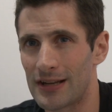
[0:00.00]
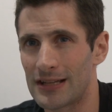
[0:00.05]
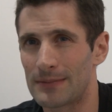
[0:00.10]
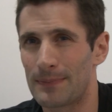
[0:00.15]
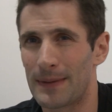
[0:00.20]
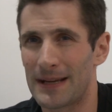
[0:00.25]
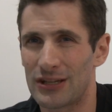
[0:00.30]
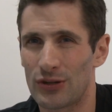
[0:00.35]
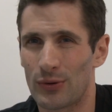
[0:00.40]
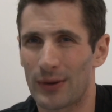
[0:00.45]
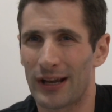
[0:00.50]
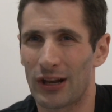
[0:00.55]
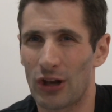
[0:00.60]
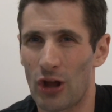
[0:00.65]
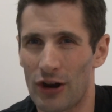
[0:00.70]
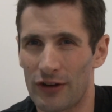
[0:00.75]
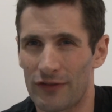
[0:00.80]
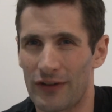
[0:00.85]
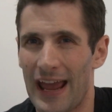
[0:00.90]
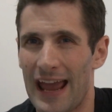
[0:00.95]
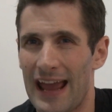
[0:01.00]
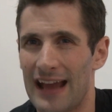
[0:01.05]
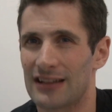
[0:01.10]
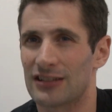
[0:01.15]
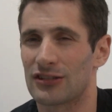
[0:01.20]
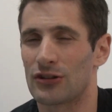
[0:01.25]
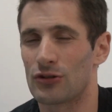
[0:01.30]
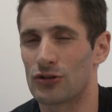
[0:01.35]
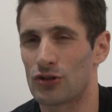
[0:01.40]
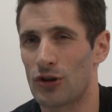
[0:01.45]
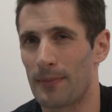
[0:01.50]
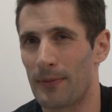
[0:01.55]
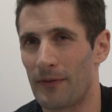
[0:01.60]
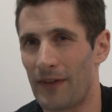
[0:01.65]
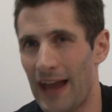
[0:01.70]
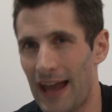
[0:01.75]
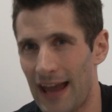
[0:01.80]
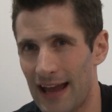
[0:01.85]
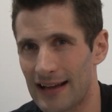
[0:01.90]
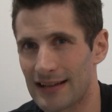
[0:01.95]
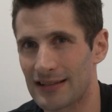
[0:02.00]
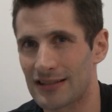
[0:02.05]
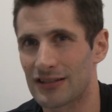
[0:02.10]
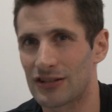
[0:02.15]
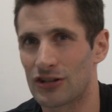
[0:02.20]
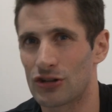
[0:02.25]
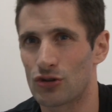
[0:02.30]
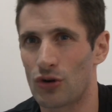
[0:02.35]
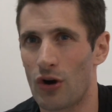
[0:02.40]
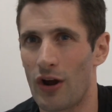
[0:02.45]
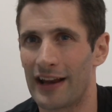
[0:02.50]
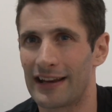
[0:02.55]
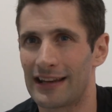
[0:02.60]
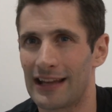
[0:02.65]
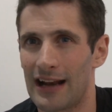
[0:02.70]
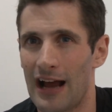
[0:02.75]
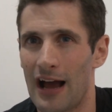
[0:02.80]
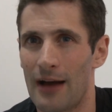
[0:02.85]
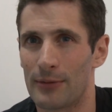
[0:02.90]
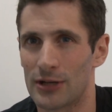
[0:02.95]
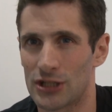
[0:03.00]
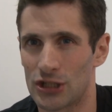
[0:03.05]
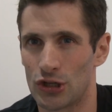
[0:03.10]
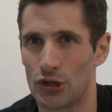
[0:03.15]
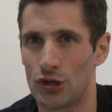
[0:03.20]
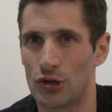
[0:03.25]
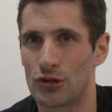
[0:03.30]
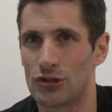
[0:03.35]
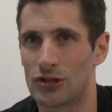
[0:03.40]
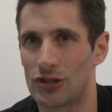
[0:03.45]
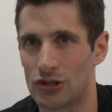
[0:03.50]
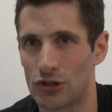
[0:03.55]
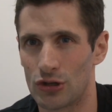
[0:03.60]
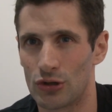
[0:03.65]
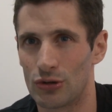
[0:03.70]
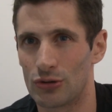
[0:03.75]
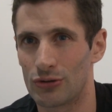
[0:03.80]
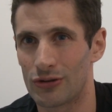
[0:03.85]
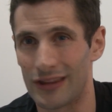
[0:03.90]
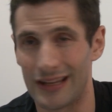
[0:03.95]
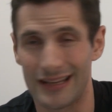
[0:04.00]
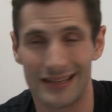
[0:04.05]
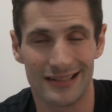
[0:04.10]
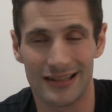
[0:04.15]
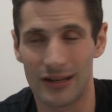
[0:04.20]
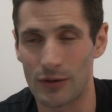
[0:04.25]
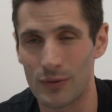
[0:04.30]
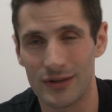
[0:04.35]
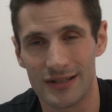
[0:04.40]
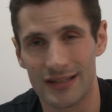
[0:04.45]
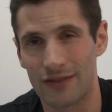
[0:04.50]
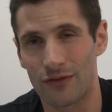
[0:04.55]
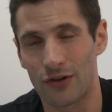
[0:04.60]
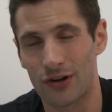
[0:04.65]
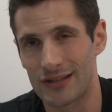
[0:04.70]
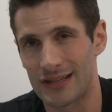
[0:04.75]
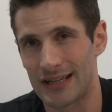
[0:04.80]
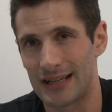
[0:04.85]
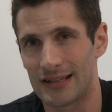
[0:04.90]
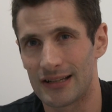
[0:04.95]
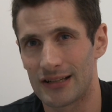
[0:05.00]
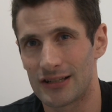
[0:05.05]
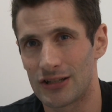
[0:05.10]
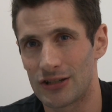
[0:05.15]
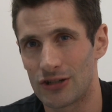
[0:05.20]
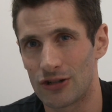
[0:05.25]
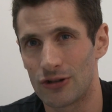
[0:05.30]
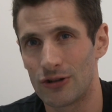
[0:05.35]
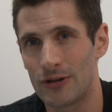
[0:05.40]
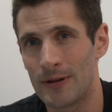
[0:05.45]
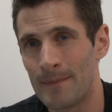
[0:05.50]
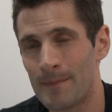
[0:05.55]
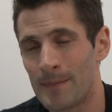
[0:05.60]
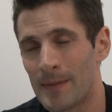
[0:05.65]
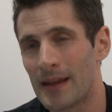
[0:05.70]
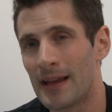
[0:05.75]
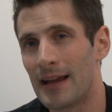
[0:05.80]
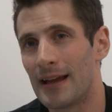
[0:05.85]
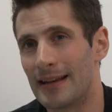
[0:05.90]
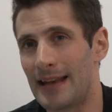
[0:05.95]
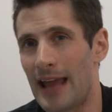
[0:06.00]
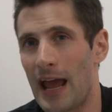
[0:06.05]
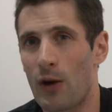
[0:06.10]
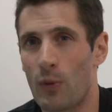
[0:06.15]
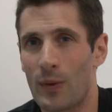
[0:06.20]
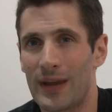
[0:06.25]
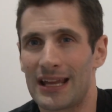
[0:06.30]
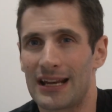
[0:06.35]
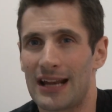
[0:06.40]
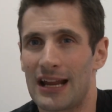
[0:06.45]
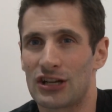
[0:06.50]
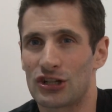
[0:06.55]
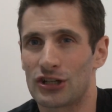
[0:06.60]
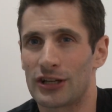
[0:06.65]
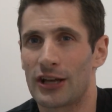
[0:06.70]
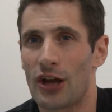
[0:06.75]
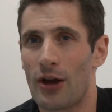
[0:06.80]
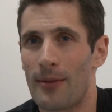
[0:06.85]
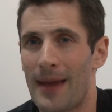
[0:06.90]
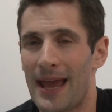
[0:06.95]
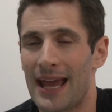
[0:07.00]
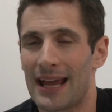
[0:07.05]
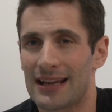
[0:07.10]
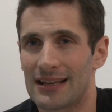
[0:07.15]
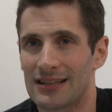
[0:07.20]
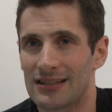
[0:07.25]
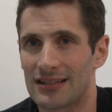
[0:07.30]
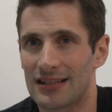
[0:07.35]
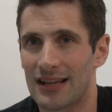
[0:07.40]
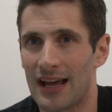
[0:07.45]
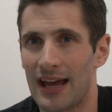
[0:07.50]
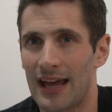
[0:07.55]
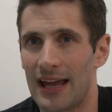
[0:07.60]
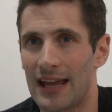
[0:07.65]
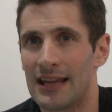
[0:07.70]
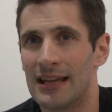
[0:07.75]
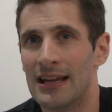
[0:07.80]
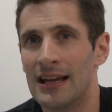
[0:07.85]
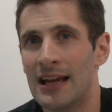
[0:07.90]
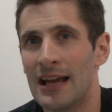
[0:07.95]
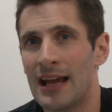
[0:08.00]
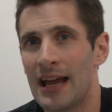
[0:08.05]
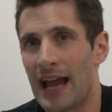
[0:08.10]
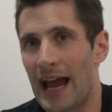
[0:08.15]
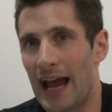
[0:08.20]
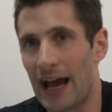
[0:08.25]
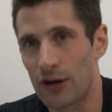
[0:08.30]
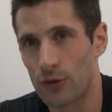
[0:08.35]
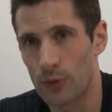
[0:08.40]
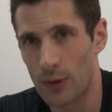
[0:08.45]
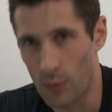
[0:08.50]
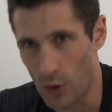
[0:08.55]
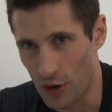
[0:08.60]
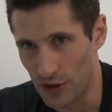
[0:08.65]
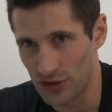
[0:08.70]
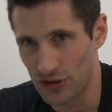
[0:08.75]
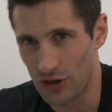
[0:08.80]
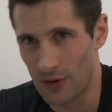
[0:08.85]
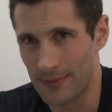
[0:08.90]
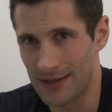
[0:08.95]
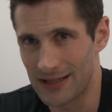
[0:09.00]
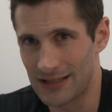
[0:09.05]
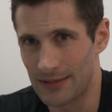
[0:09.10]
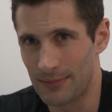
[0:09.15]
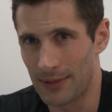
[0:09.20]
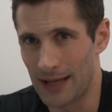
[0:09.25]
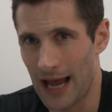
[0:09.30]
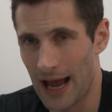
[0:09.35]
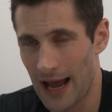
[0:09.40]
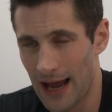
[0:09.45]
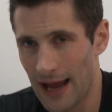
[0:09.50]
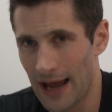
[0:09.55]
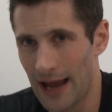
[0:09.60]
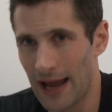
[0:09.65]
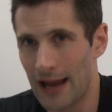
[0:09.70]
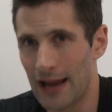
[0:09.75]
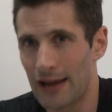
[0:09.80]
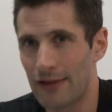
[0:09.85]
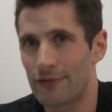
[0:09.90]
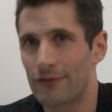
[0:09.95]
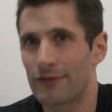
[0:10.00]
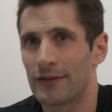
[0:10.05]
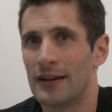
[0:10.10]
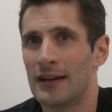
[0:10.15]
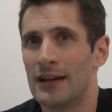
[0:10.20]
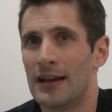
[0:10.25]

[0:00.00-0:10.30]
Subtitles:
has been doing a lot of hacks on top of hacks to try and get Arma 2 to do things that it was never intended to do. Now we can actually go back and say, how do we want zombies to behave?